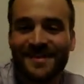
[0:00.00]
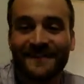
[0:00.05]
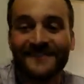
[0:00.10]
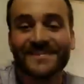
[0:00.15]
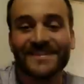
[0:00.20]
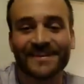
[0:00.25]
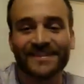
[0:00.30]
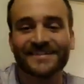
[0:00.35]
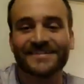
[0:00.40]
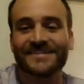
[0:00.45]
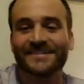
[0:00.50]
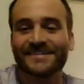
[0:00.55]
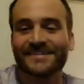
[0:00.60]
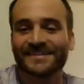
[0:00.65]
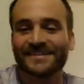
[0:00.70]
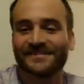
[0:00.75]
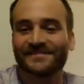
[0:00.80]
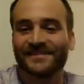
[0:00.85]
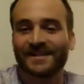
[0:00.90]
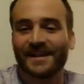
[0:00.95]
It's a good
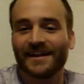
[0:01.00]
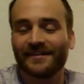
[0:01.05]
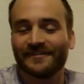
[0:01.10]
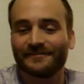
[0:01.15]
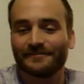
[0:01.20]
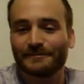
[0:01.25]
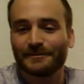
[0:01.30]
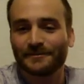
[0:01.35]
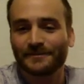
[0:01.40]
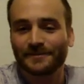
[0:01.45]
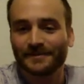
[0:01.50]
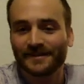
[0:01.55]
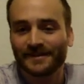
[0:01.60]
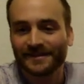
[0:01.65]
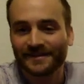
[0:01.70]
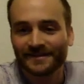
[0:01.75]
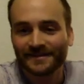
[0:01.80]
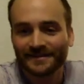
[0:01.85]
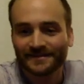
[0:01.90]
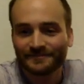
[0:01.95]
song, but I don't remember how
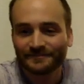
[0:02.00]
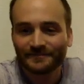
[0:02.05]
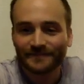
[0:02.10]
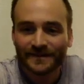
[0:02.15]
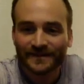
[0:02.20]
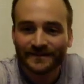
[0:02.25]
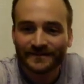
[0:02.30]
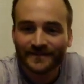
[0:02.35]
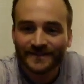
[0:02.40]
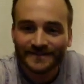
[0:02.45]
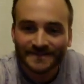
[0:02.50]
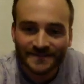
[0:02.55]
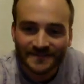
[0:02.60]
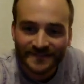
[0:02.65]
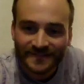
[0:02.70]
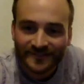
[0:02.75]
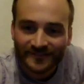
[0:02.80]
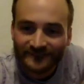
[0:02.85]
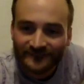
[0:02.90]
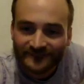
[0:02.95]
to play the rest of it.